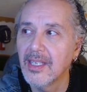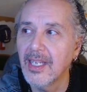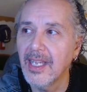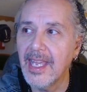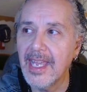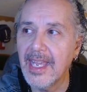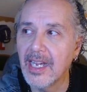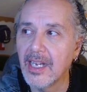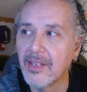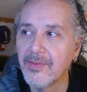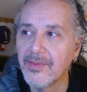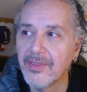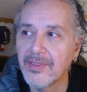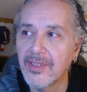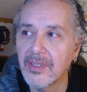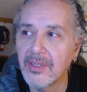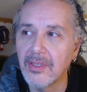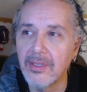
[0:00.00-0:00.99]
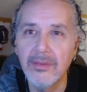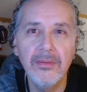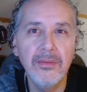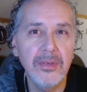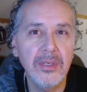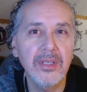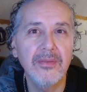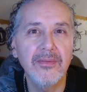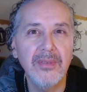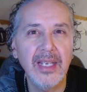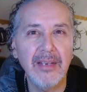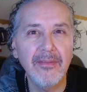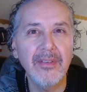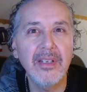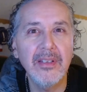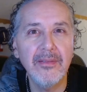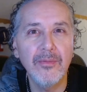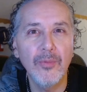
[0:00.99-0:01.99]
And you were
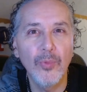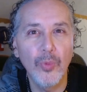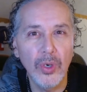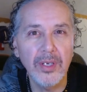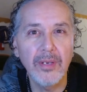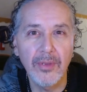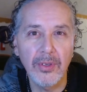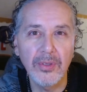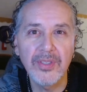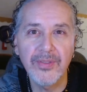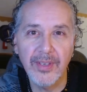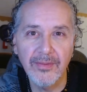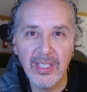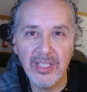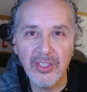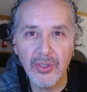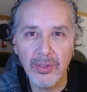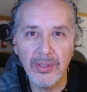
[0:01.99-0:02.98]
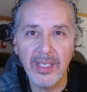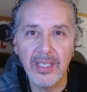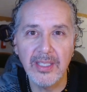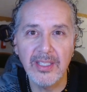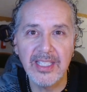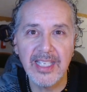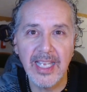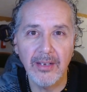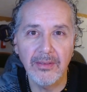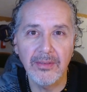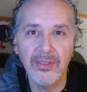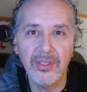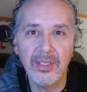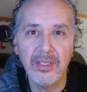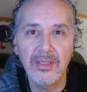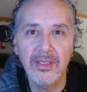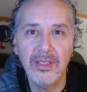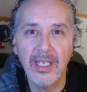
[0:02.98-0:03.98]
every one of those 50 trillion
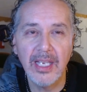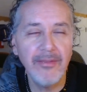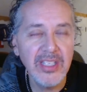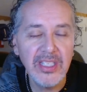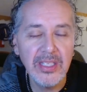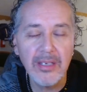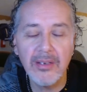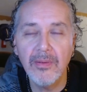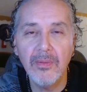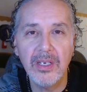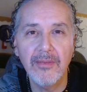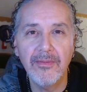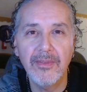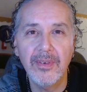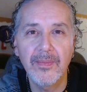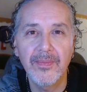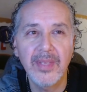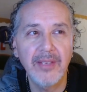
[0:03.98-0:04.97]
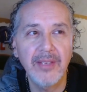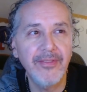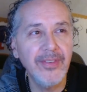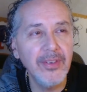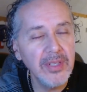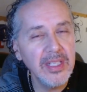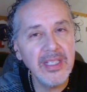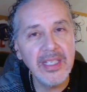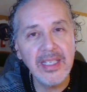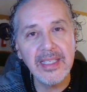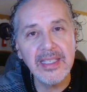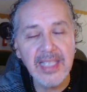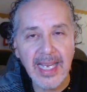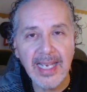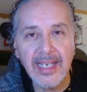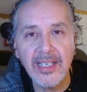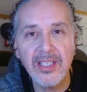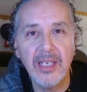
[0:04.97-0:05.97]
cells, every single one of them, feeling the
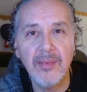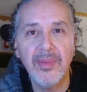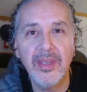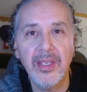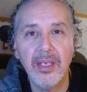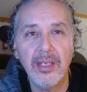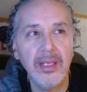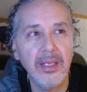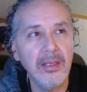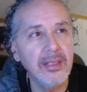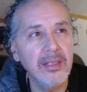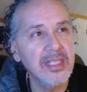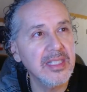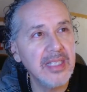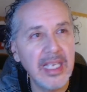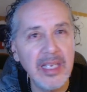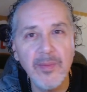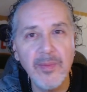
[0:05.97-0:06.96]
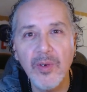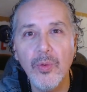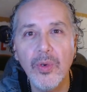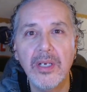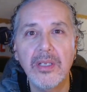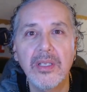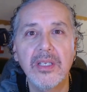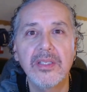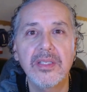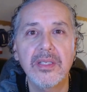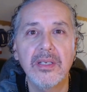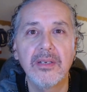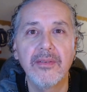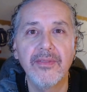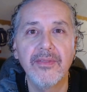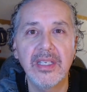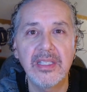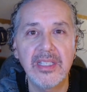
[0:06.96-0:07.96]
exact same thing, the same awareness
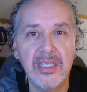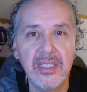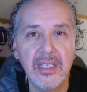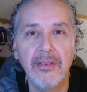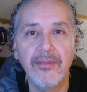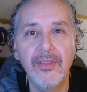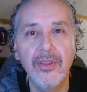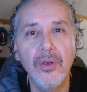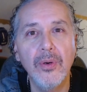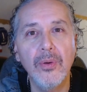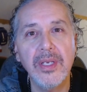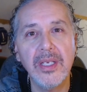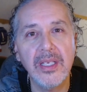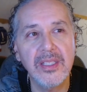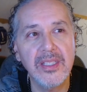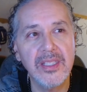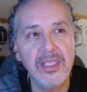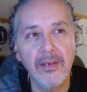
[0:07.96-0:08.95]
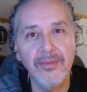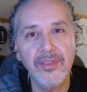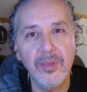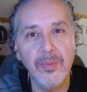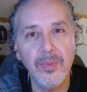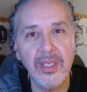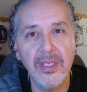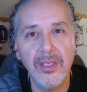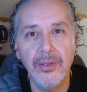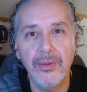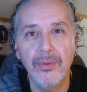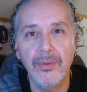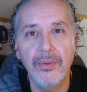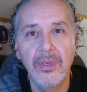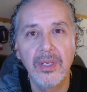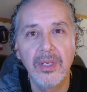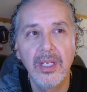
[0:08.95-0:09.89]
of itself, knowing itself to be you.